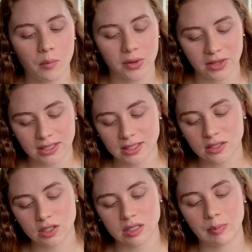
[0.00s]
but this is
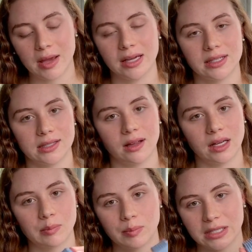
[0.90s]
just a Panasonic